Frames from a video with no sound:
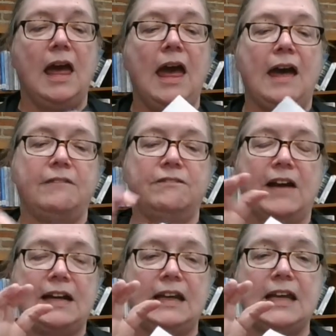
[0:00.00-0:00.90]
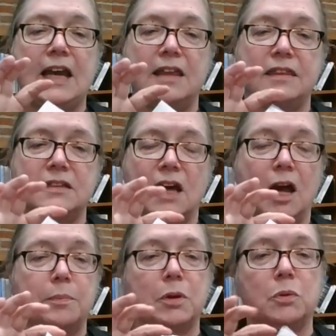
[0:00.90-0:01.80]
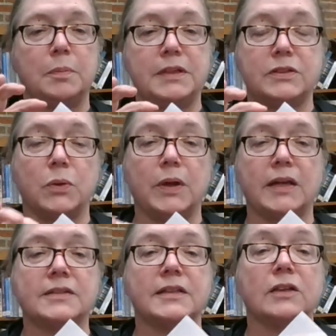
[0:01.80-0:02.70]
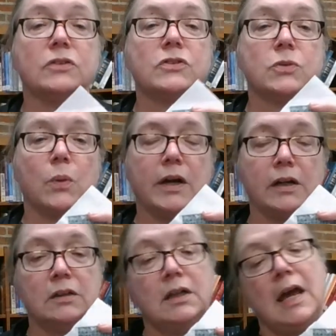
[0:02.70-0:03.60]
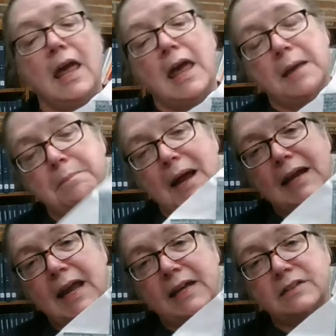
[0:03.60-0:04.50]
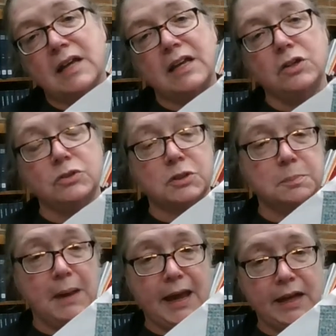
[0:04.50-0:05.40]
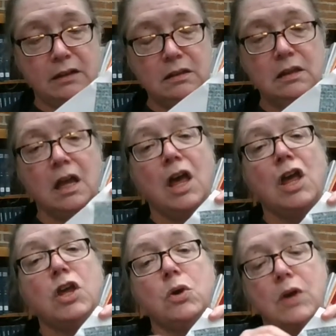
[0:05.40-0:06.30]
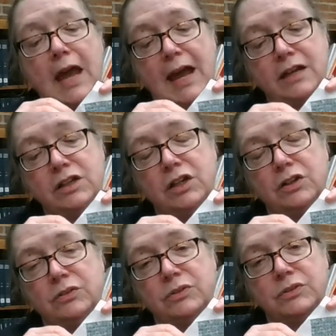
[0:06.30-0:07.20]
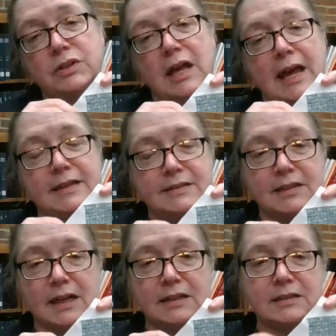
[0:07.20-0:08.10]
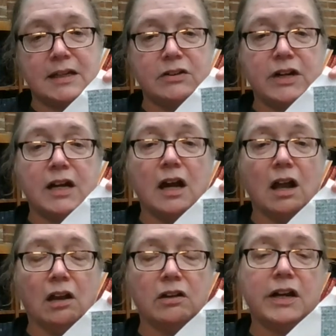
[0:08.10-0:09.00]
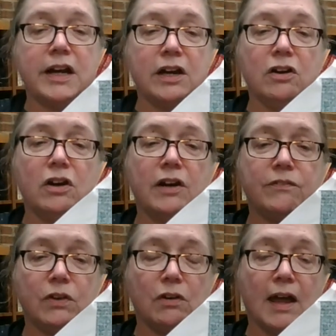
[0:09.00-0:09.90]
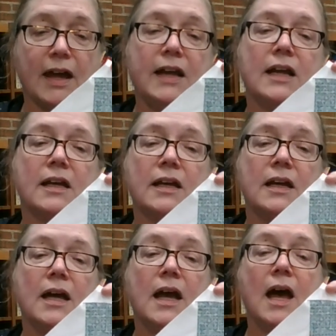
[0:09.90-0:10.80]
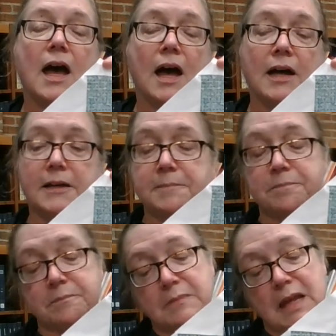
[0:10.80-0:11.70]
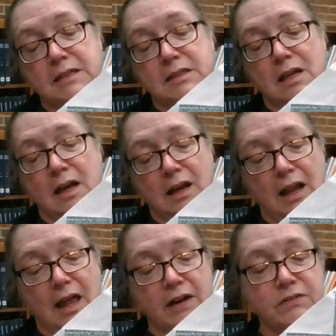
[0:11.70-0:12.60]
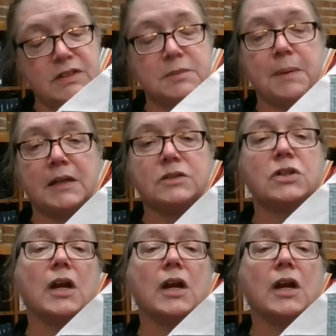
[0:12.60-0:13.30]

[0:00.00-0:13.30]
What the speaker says: And finally at the top you will be sewing a single square. In my case I used pale. You can use a secondary color here if you like. A lot of it depends on